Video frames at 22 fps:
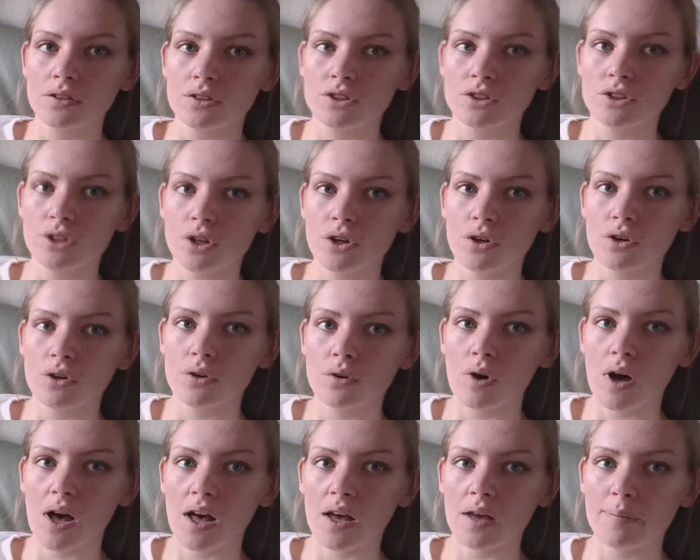
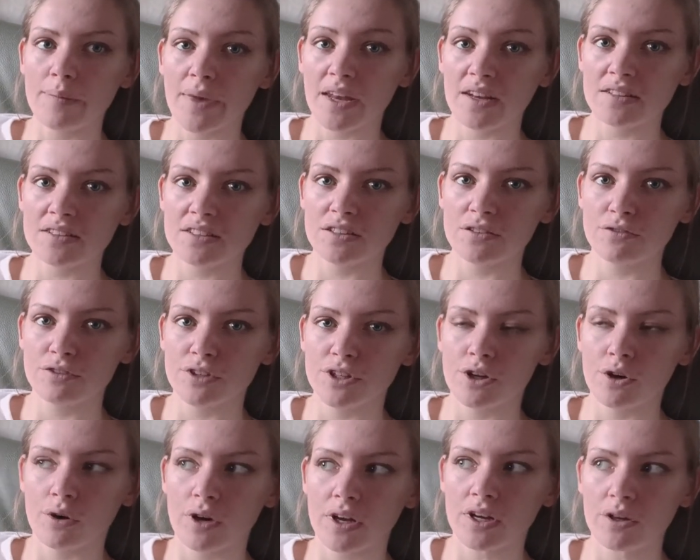So I'm editing the
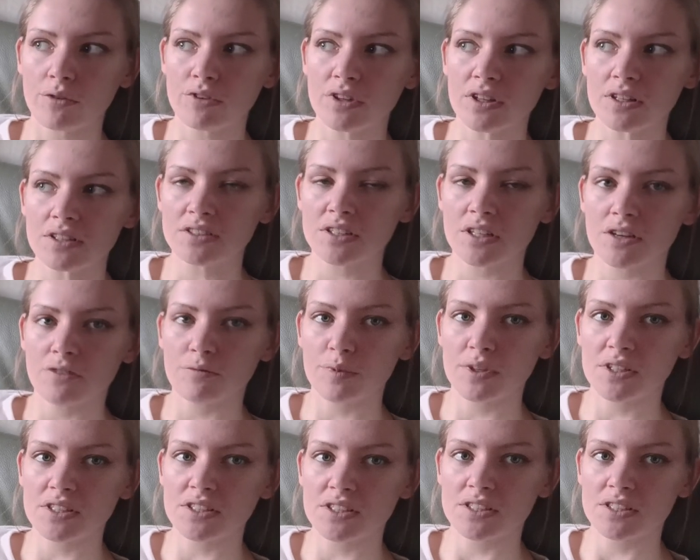video and I realized that I've
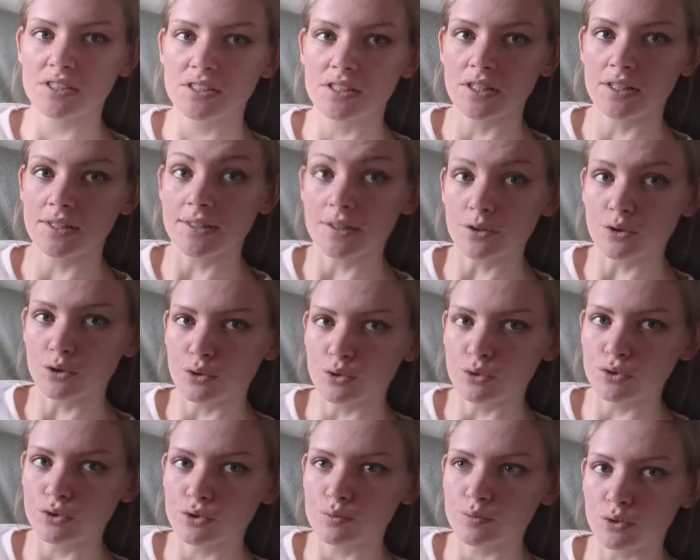been a silly little
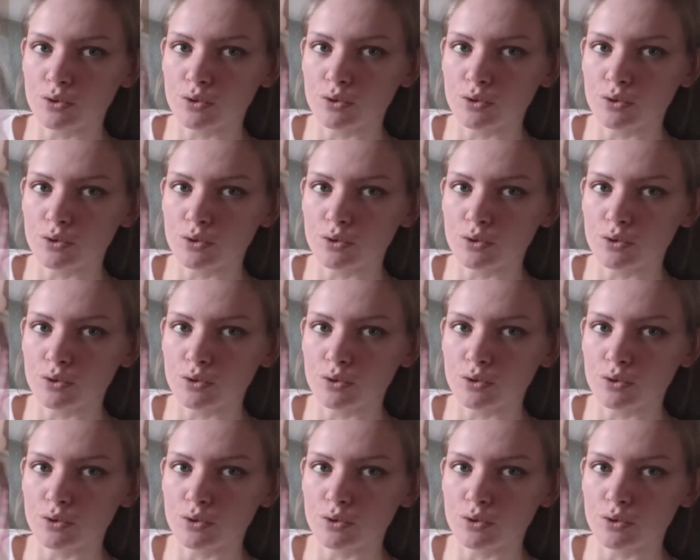goose.